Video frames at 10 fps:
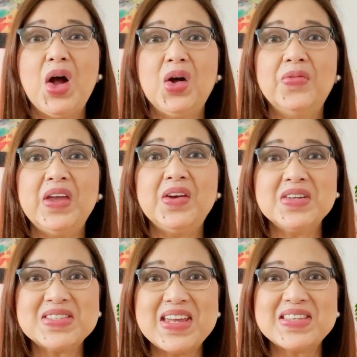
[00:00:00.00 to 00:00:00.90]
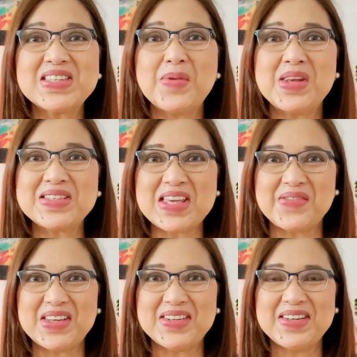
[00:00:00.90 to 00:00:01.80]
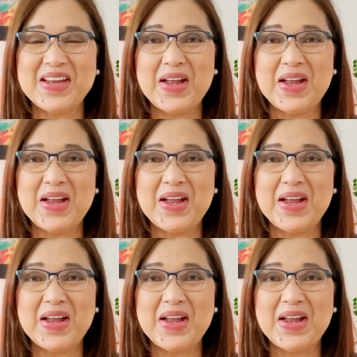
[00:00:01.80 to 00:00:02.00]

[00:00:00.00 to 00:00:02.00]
of Interstate 77.